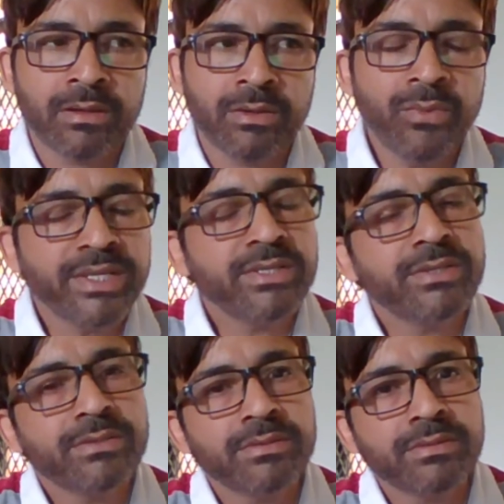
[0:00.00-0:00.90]
which
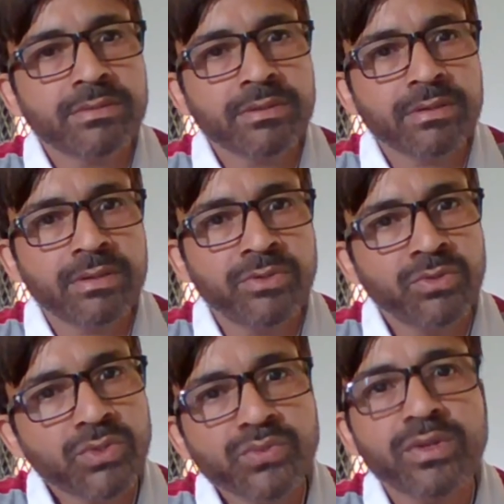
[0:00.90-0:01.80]
is
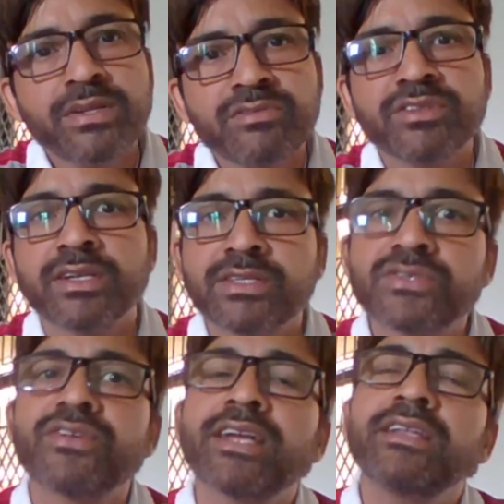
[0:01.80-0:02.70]
useful in
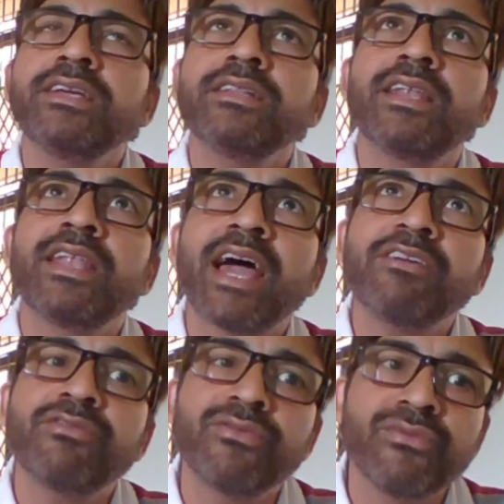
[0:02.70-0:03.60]
reconstructing the life
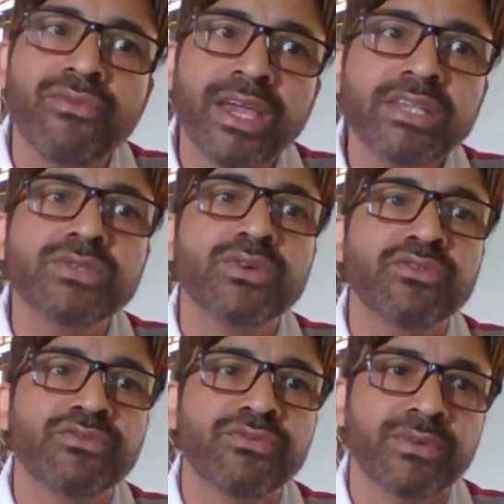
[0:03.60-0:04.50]
ways of
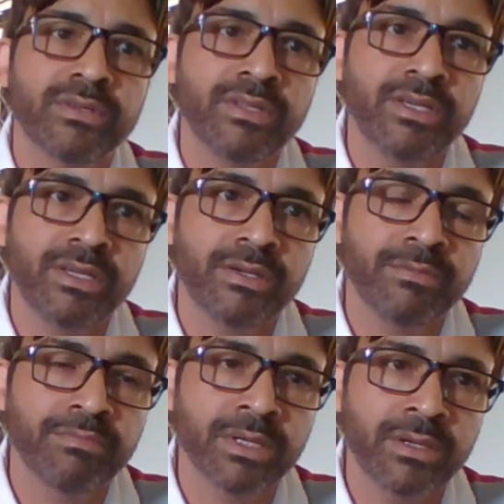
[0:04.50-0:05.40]
the
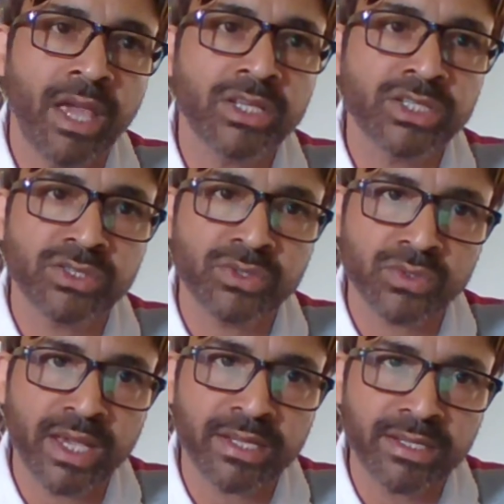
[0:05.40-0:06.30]
ancient
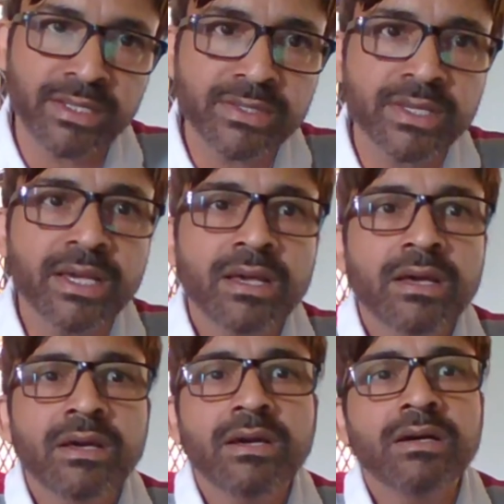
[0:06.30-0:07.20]
societies,
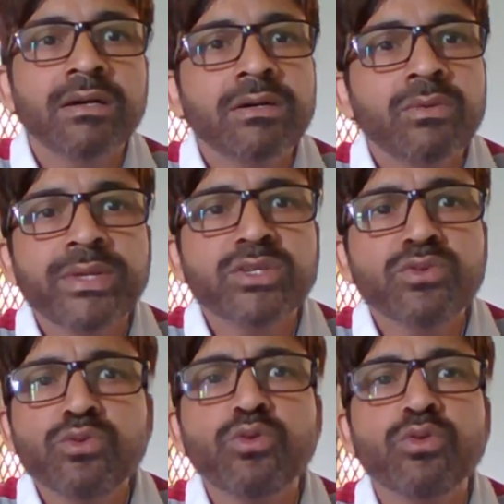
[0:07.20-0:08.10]
which
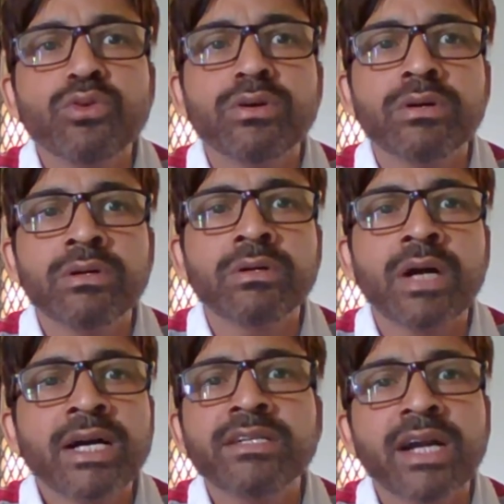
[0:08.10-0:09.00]
no
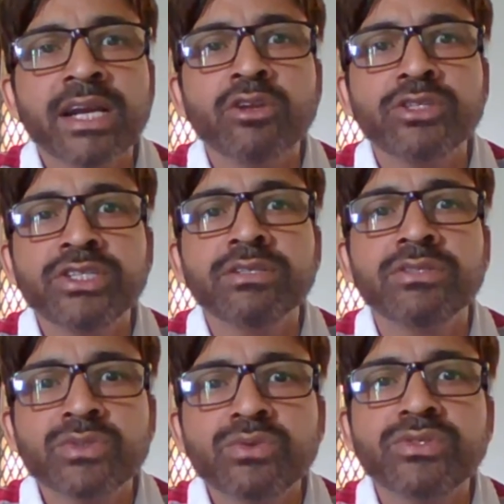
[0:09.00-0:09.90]
other archaeological
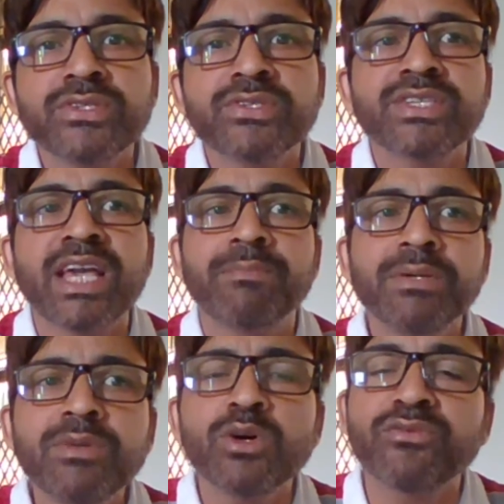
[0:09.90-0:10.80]
source is
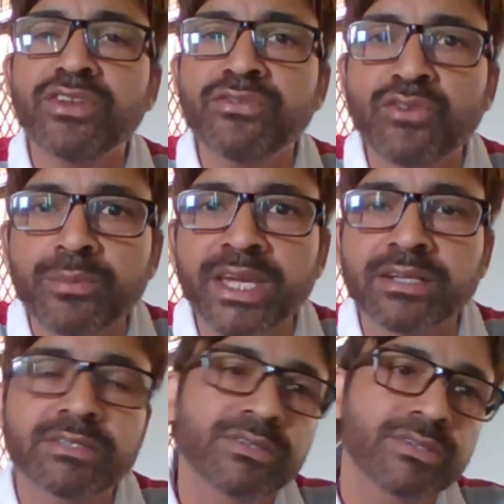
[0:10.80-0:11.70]
capable of informing
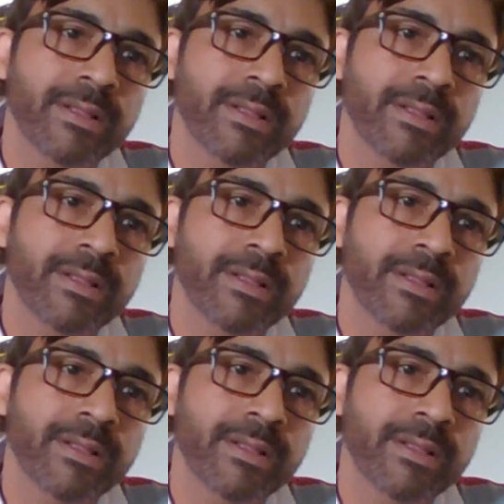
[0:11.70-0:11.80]
us.